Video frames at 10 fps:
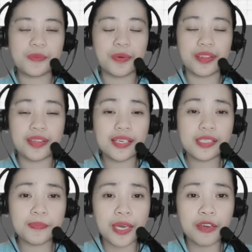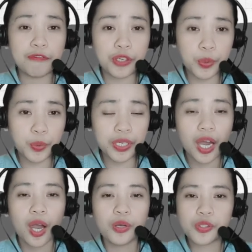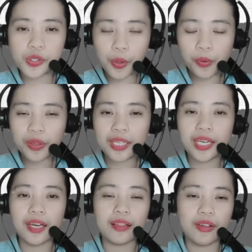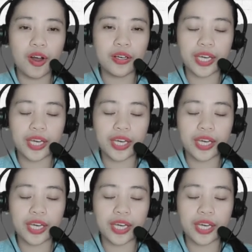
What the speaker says: but this may be viewed solely along